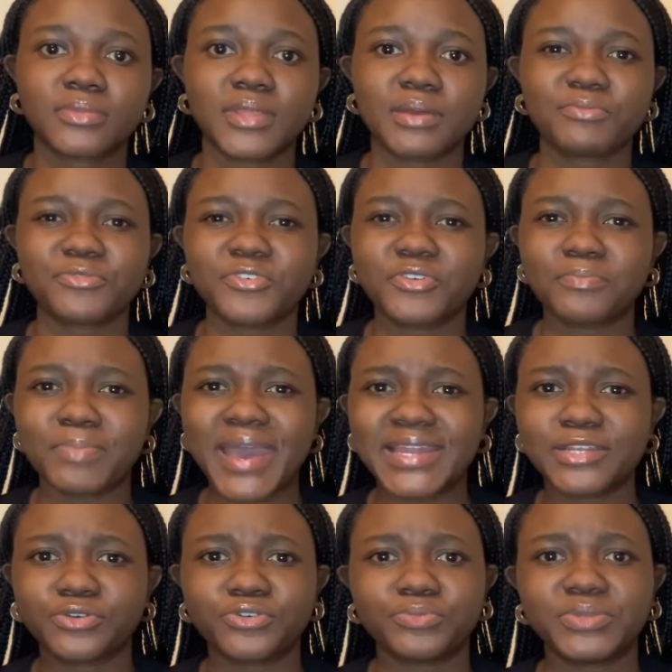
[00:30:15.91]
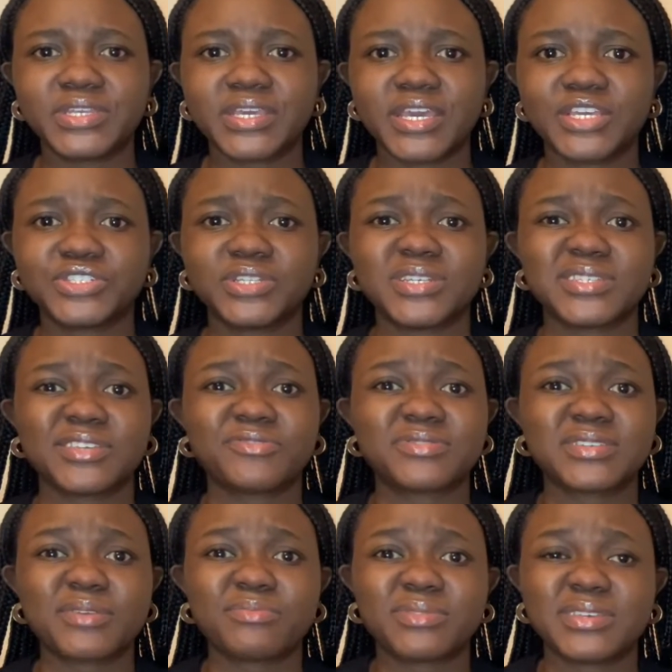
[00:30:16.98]
I'm very bad at communication, as if
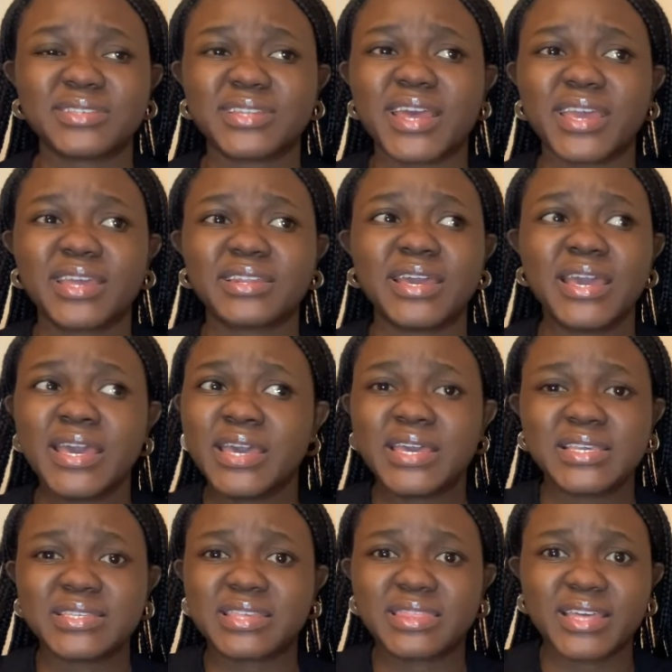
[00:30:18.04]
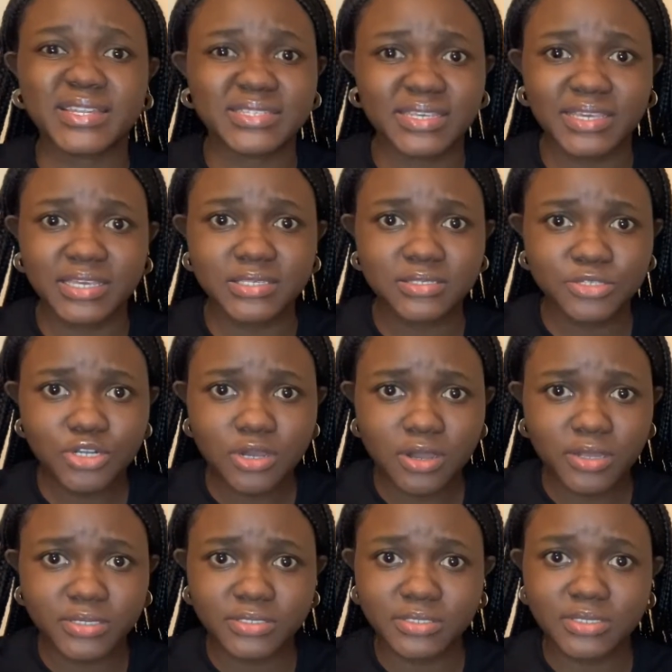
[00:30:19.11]
something's like an aesthetic. It's not.